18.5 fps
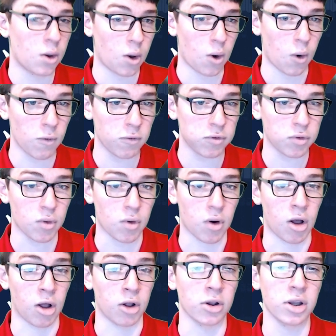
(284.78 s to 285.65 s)

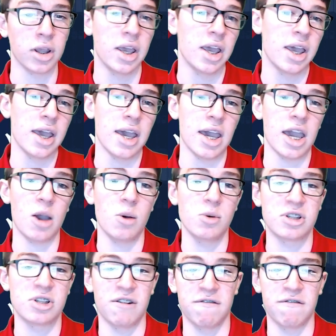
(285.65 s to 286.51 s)
Overall, it
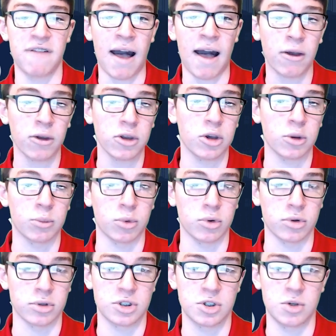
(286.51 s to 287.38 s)
was
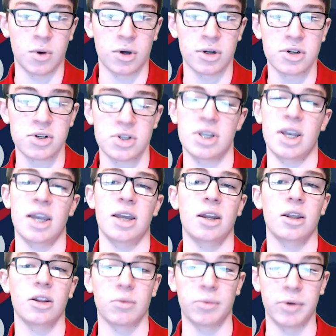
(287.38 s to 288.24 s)
invaluable to
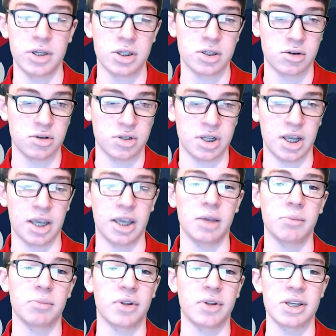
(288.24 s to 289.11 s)
understanding the research
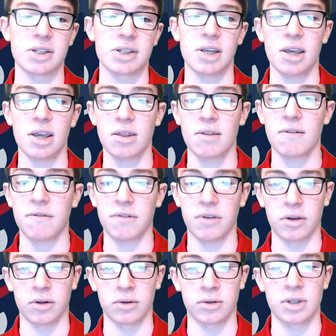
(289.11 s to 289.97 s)
taking place in the
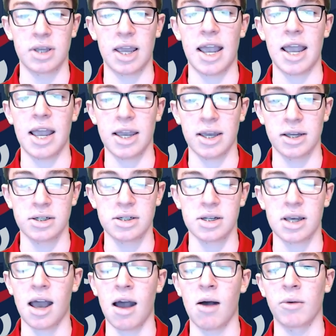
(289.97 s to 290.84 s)
field and
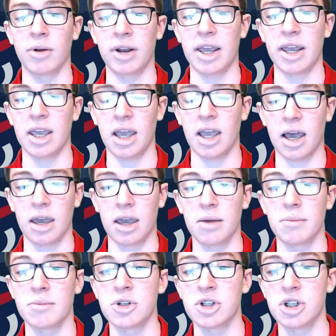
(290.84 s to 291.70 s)
how an
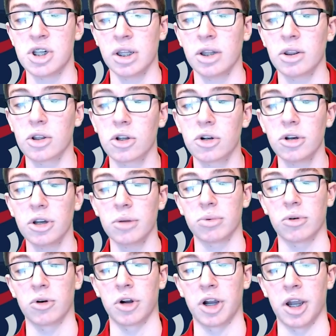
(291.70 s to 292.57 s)
AI machine
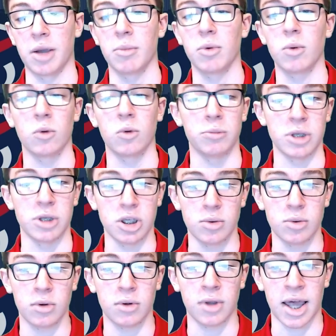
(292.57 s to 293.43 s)
learning program would be
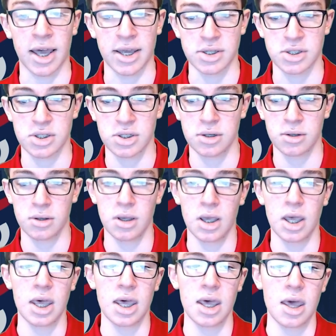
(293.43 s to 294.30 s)
utilized.
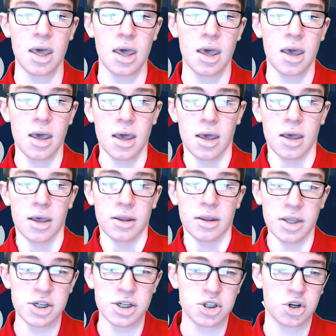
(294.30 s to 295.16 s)

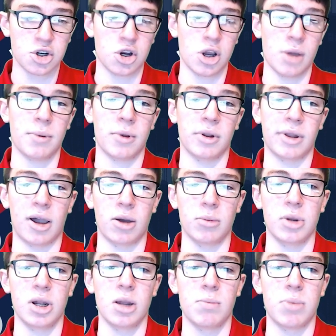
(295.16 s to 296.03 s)
This trip allowed
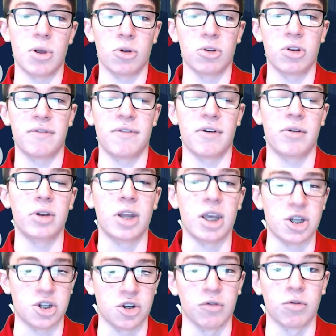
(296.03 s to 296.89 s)
me to build the
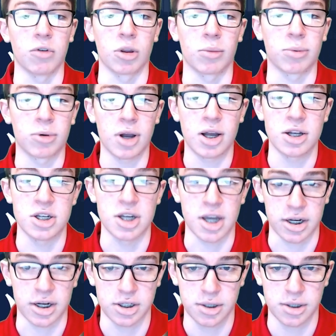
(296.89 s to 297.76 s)
foundation for the
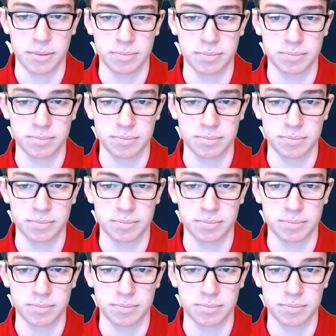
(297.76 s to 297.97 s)
project.